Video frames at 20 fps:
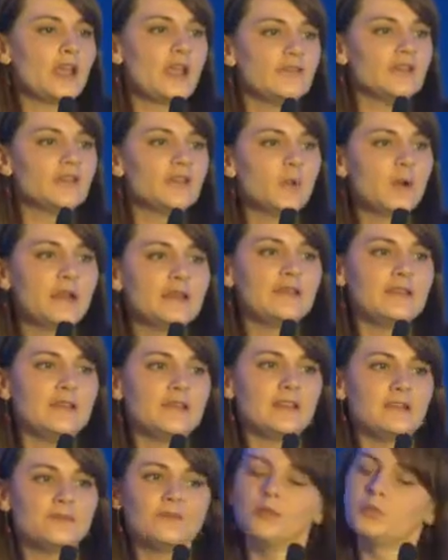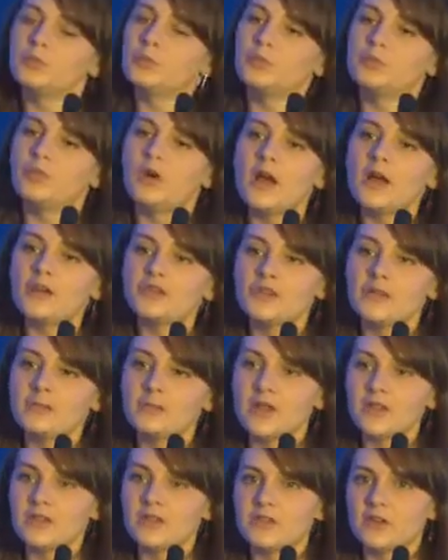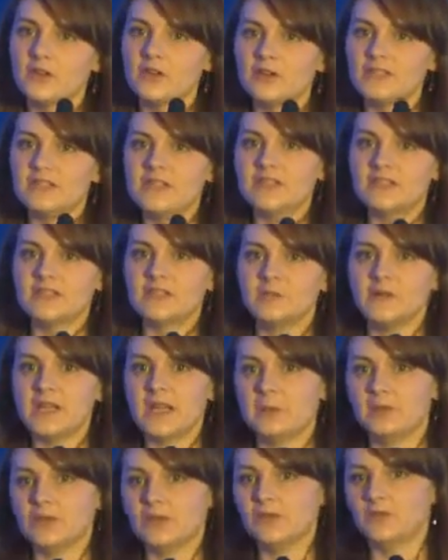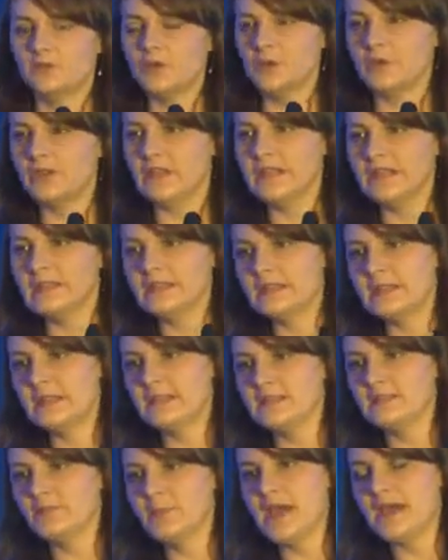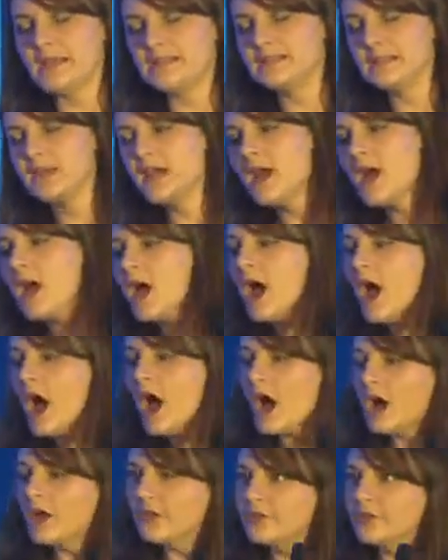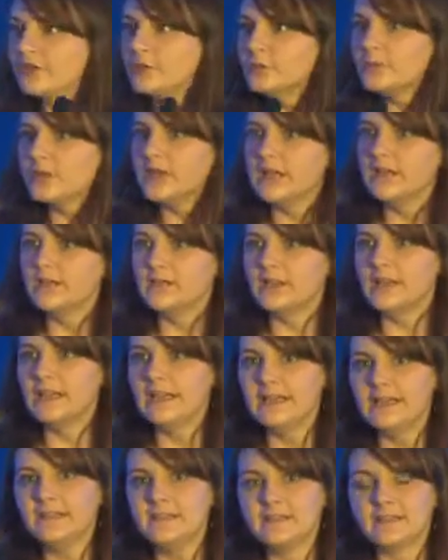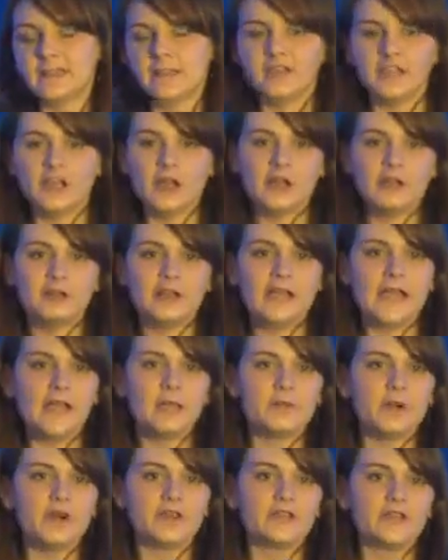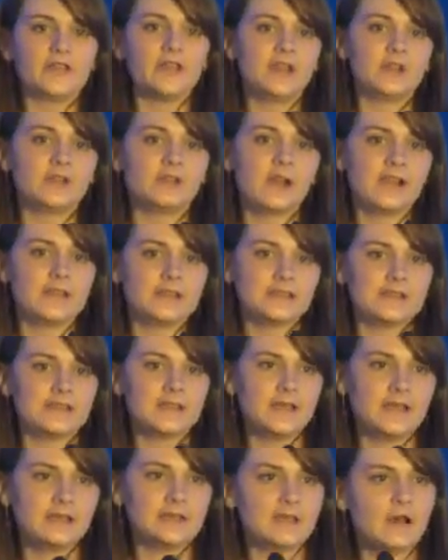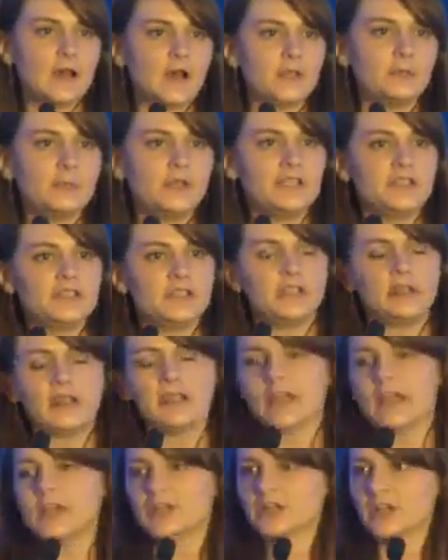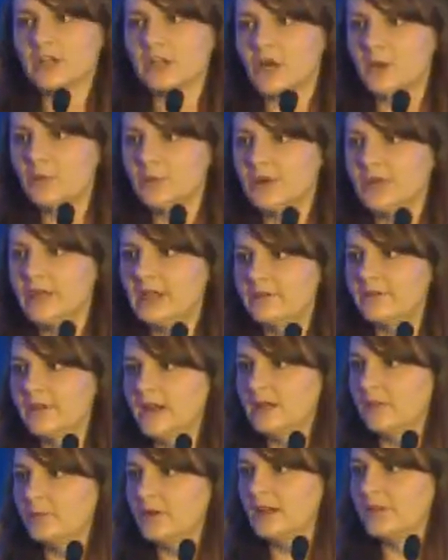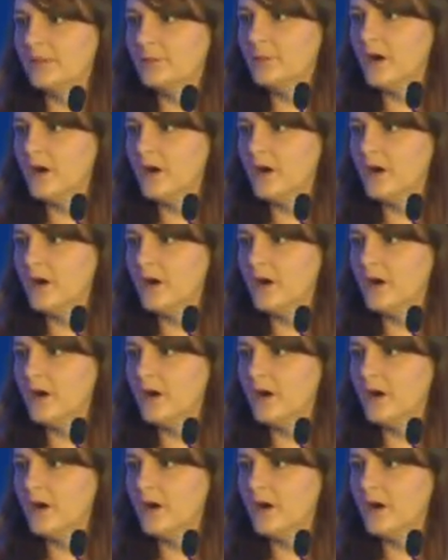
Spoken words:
over 20 different proprietary methodologies to be able to route the internet space. Other than being the leaders and the only MRC accredited IP geolocation company available in the